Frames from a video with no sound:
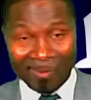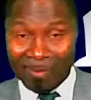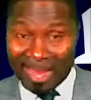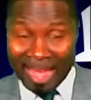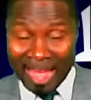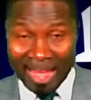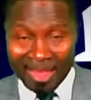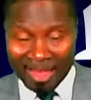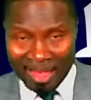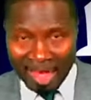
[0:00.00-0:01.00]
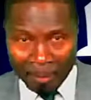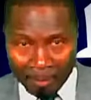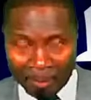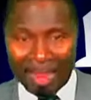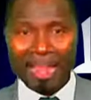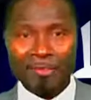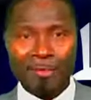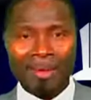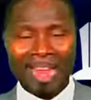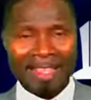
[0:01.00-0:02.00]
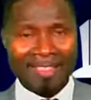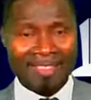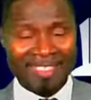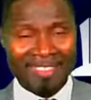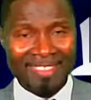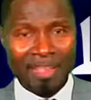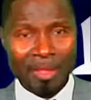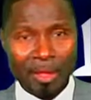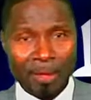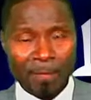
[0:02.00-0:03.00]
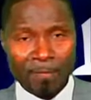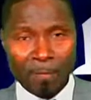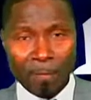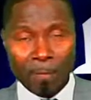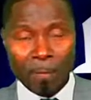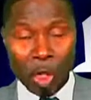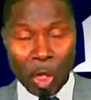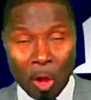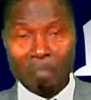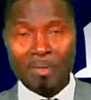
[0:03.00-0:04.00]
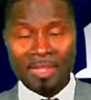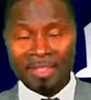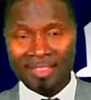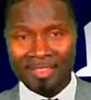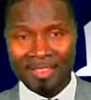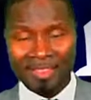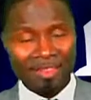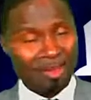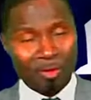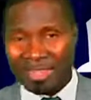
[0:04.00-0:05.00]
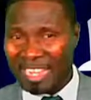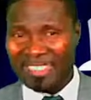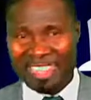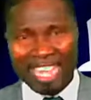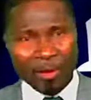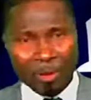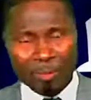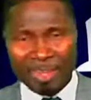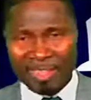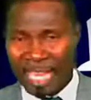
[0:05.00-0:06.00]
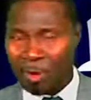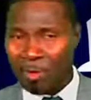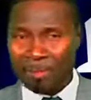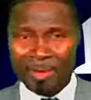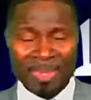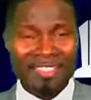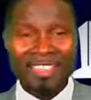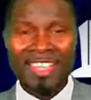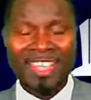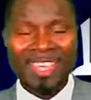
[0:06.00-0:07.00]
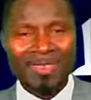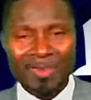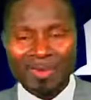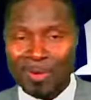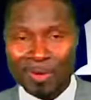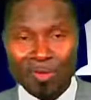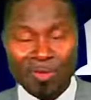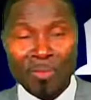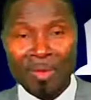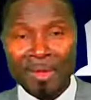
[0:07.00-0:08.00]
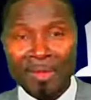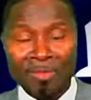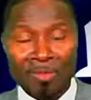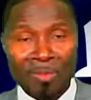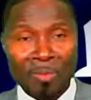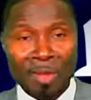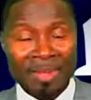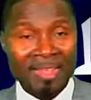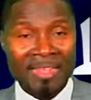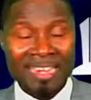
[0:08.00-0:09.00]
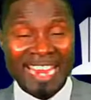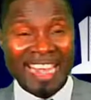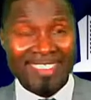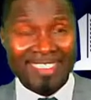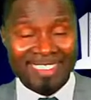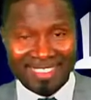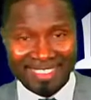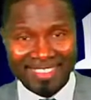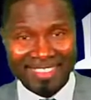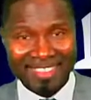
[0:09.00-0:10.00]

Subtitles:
We are applying for licenses for companies, not just care companies. Care companies, we've got so many licenses